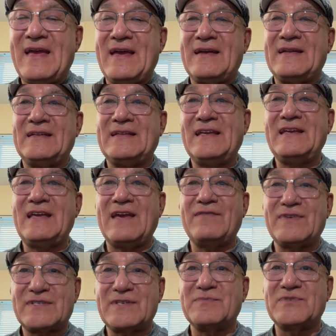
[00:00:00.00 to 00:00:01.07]
And he gave
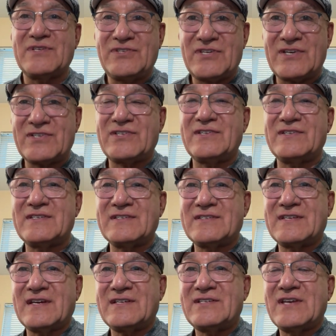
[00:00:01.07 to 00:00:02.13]
us some suggestions and
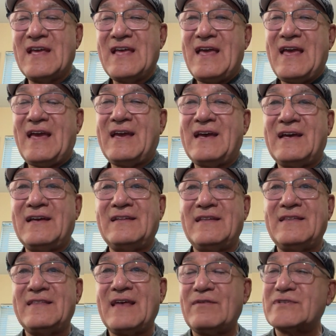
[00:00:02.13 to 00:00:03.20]
such.
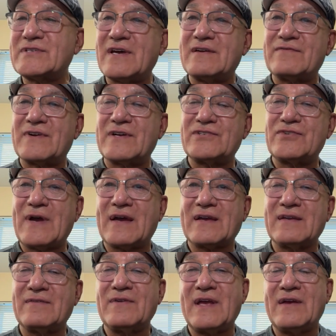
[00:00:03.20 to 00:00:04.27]
And that was kind of our
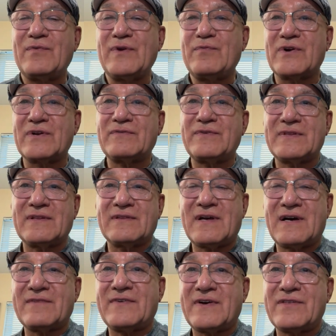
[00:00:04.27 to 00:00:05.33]
track. And we worked with a
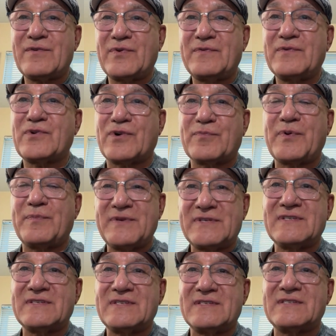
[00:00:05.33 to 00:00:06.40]
lot of other corporate
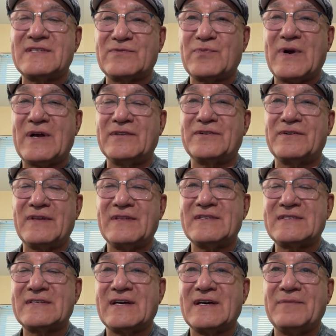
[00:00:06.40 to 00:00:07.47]
businesses as well during
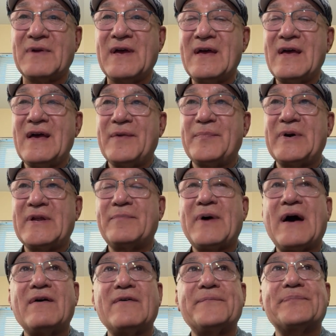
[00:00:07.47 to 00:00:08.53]
this time. But
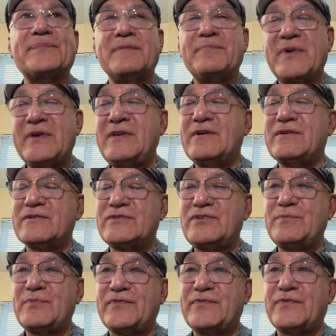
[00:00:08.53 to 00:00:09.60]
about a year or
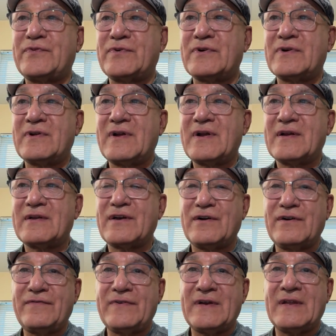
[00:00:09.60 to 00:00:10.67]
two before
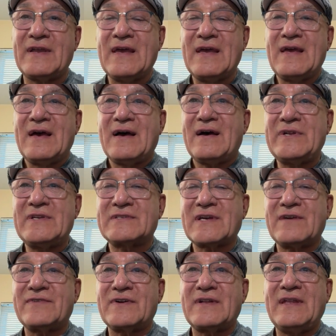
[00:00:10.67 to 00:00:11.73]
COVID, we
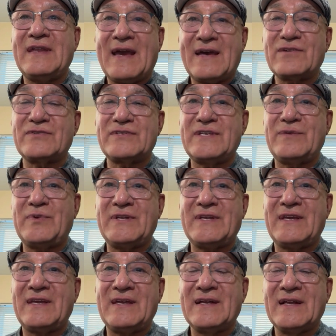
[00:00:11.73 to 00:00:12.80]
discovered nano
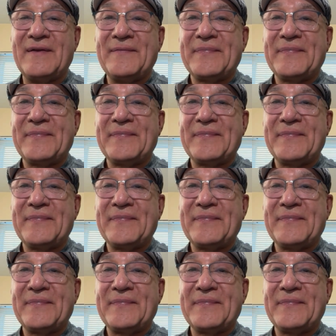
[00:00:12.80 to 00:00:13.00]
CBD.